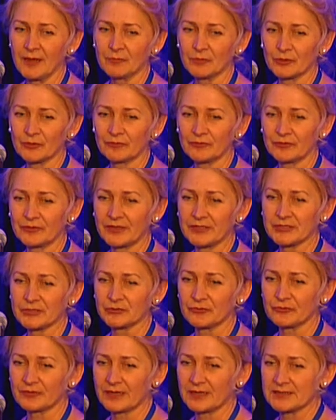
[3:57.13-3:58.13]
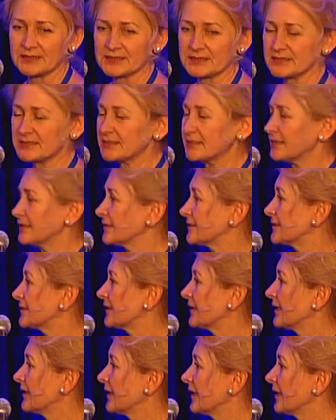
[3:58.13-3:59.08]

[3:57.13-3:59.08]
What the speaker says: proliferation of cancer cells,